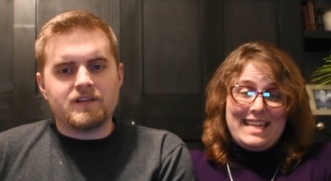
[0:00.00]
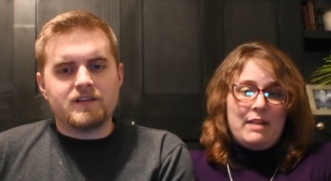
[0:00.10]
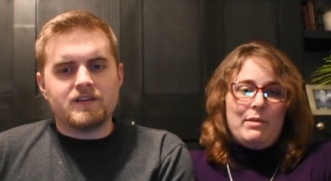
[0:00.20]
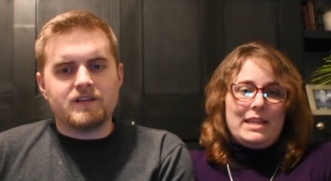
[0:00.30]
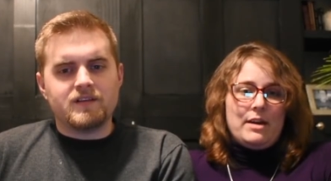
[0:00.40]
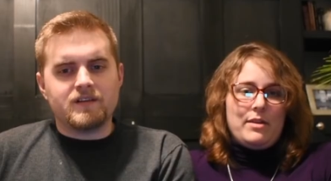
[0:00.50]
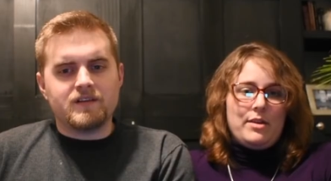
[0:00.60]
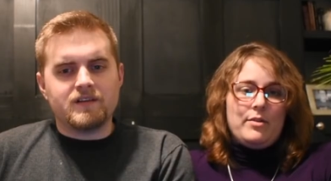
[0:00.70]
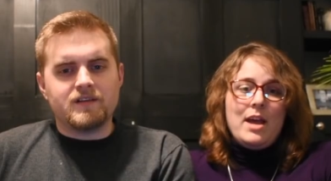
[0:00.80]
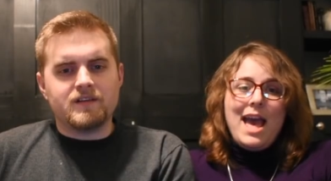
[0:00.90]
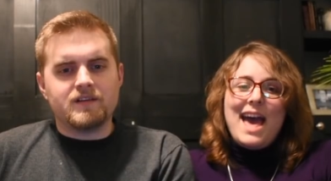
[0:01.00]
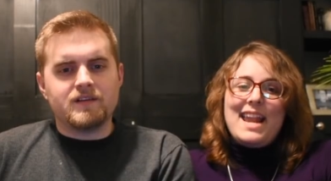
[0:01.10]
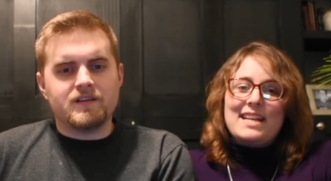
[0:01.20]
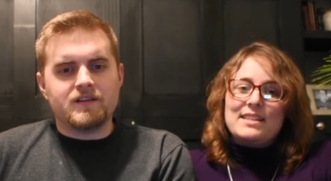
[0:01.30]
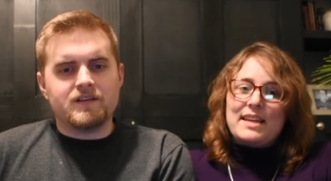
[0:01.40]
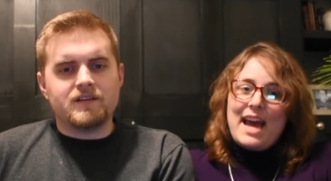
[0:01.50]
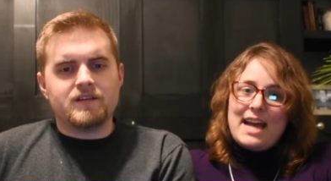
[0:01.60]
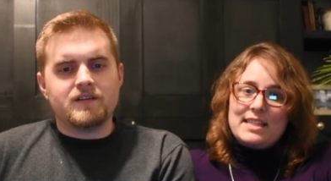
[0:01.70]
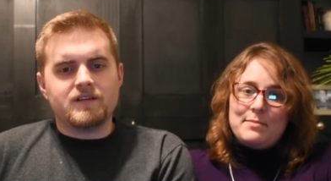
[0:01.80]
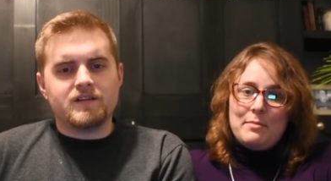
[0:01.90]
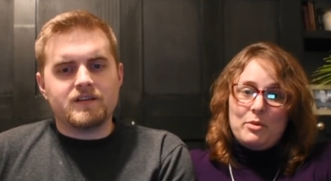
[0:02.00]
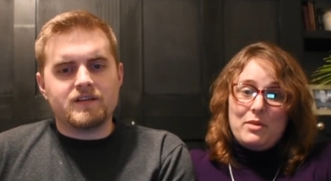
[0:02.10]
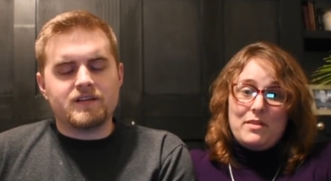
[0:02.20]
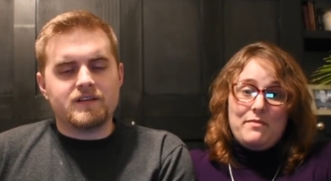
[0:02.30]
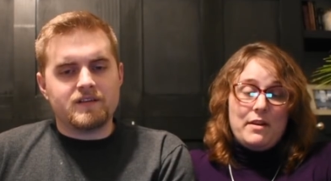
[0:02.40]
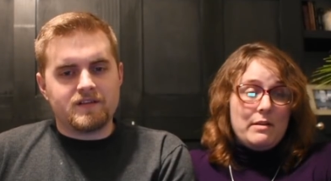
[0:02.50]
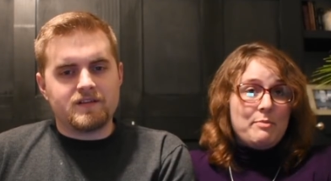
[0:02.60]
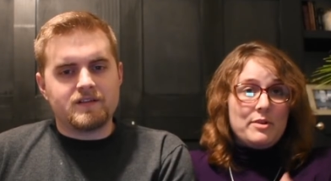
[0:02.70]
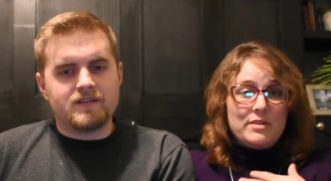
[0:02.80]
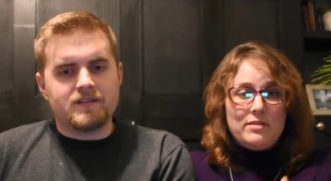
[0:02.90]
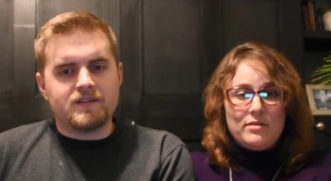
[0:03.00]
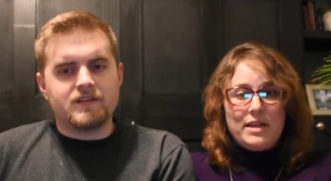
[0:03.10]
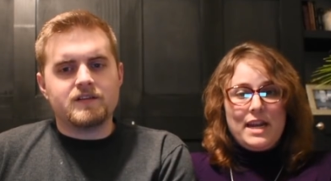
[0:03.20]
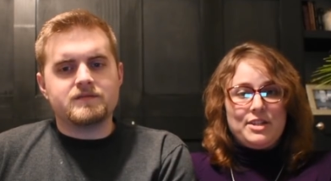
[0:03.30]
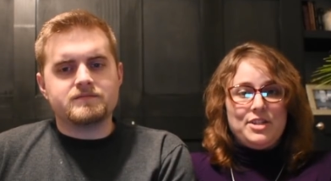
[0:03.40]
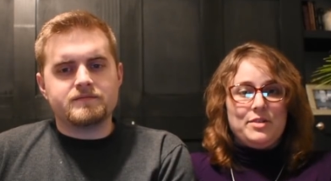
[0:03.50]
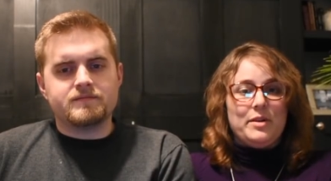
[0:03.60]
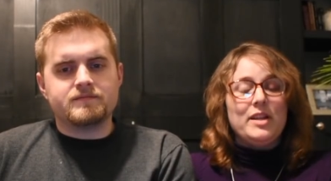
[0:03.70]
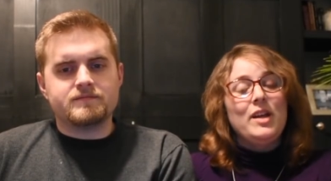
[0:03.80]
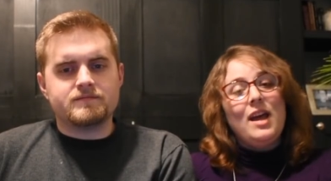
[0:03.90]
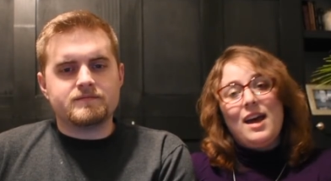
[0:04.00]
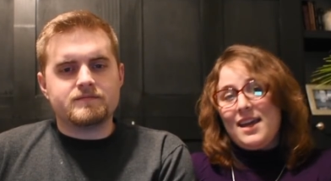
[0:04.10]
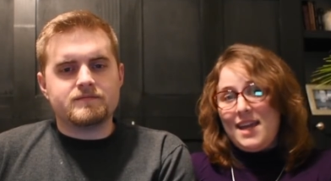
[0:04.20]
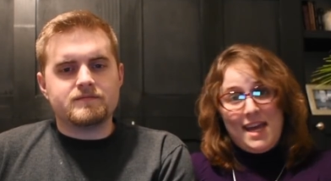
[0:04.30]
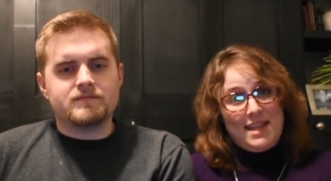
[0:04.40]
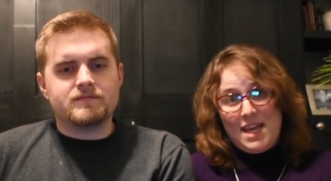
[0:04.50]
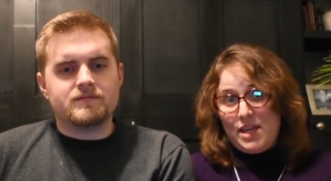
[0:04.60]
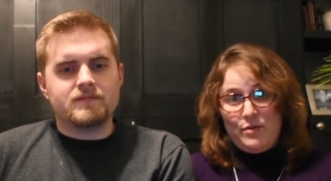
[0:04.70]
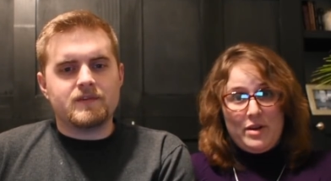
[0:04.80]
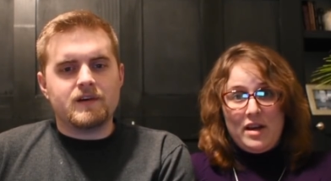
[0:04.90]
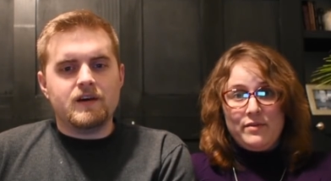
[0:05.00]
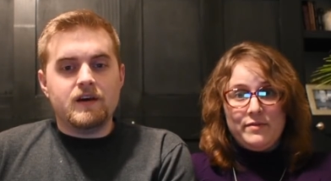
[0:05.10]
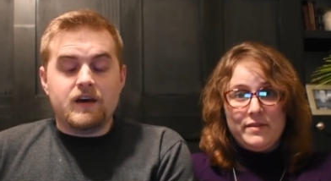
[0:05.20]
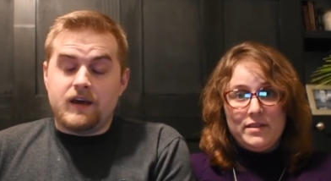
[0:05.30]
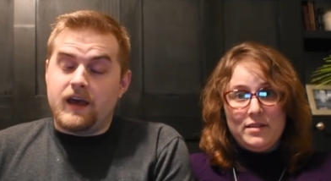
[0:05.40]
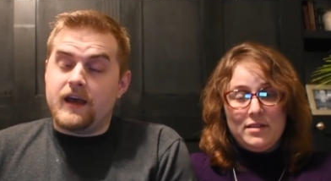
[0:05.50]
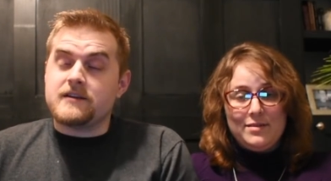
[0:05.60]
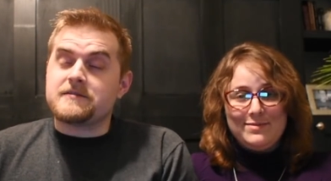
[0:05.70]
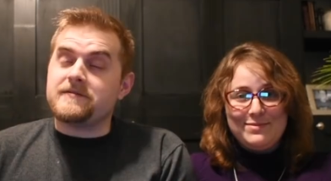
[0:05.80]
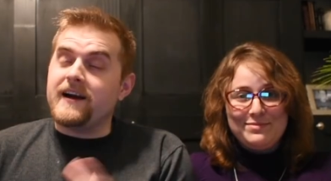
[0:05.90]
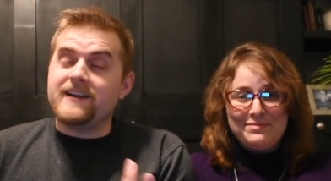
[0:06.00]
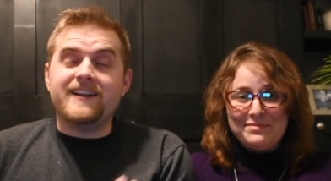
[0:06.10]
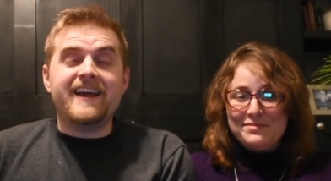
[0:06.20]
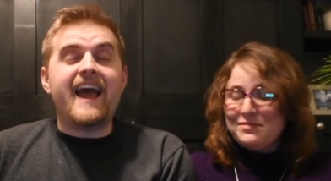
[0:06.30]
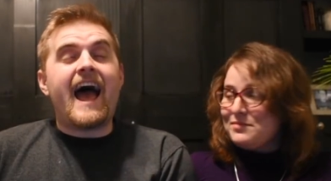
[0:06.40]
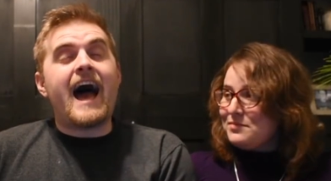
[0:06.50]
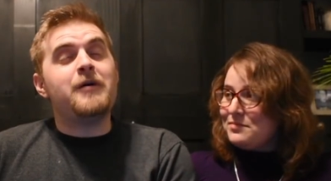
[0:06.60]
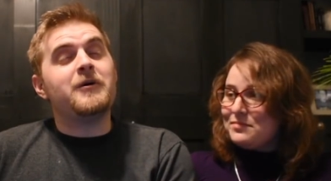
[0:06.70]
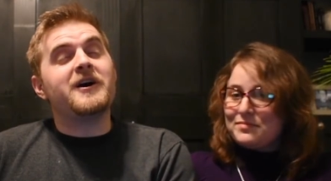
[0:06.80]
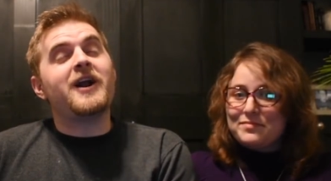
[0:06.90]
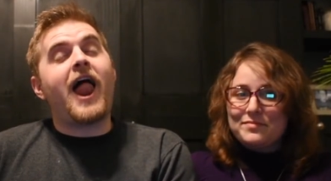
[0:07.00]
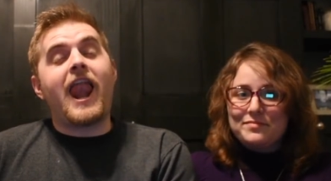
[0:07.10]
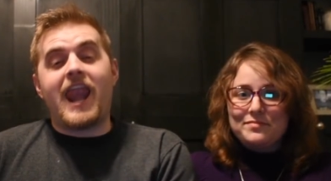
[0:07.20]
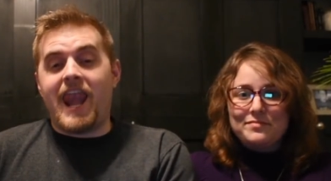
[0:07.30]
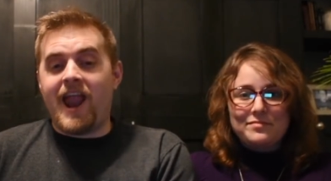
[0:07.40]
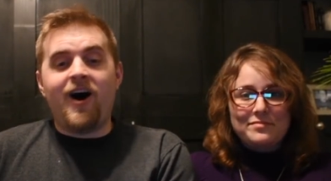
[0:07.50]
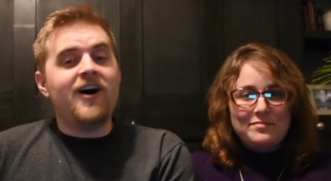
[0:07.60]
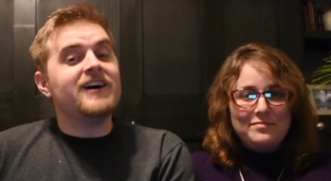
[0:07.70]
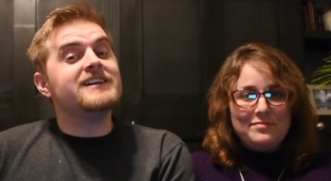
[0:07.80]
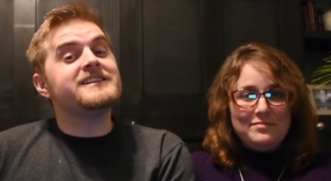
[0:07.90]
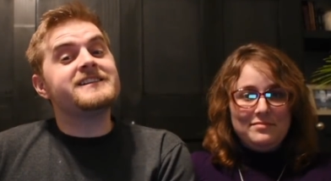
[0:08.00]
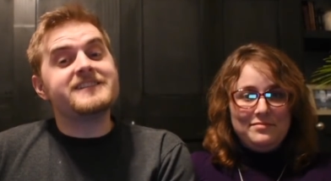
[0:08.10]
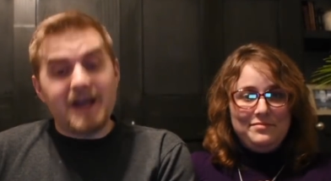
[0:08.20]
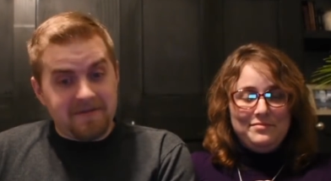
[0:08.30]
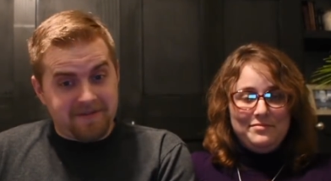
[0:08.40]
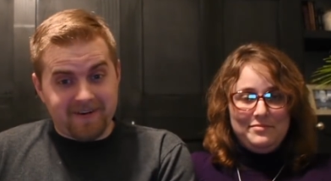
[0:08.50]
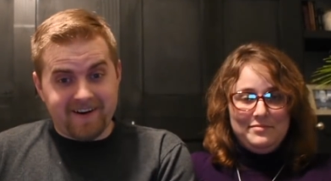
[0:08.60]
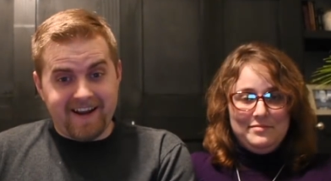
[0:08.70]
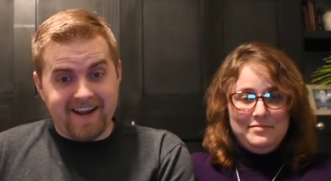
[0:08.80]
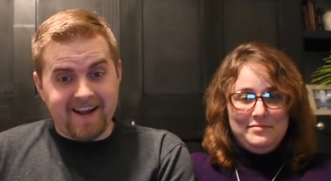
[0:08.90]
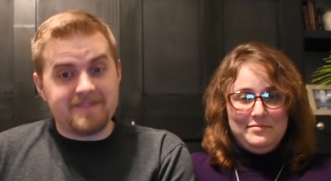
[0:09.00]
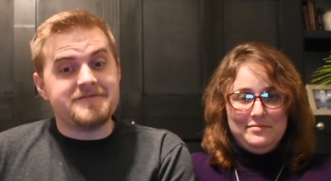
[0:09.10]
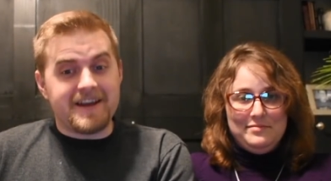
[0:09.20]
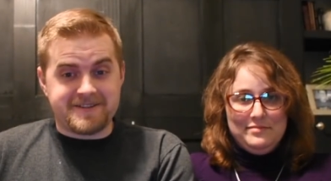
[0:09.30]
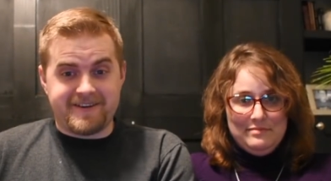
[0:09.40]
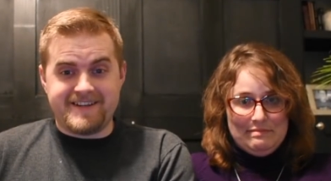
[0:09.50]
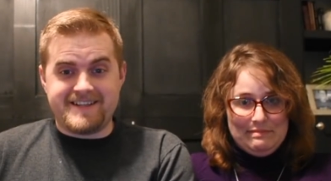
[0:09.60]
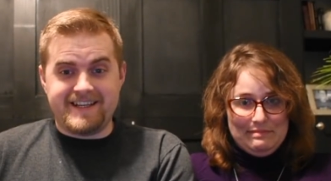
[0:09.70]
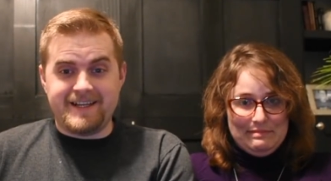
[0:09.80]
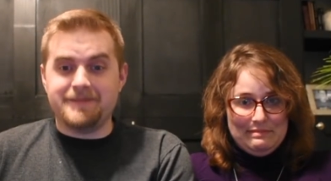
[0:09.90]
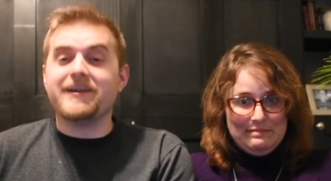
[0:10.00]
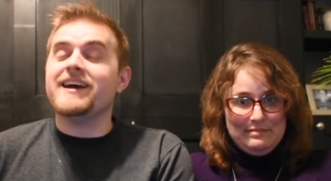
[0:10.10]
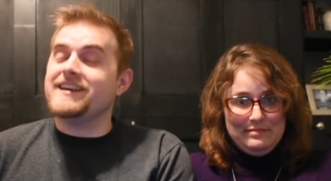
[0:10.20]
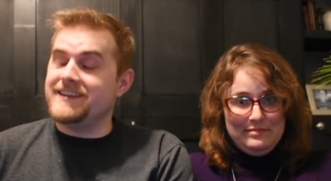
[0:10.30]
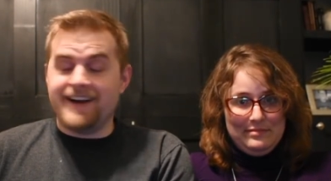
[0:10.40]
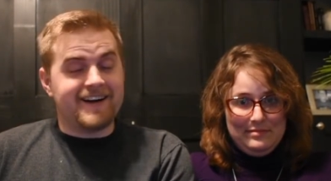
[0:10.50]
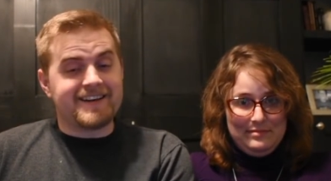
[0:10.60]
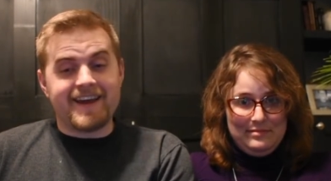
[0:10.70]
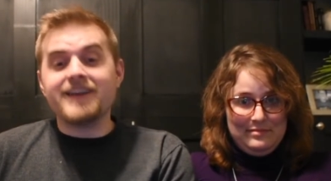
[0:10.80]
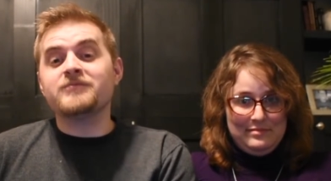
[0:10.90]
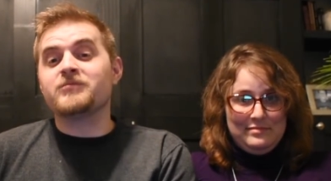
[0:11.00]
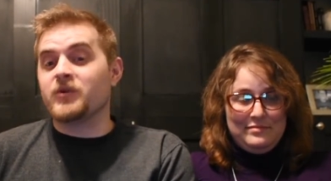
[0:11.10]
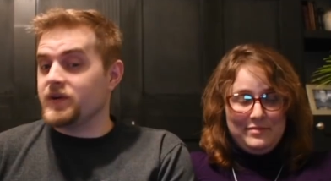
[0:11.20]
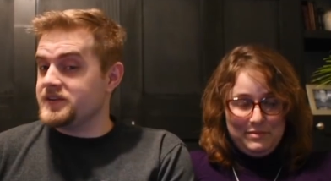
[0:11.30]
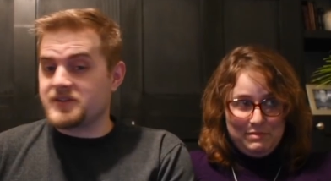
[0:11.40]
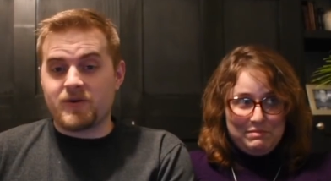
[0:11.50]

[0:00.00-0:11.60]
Speaker 1: dead without you, and as a cast member with a very personal connection to it, I can't thank you enough.
Speaker 2: And finally, our long-suffering veteran team. Yugnat, Green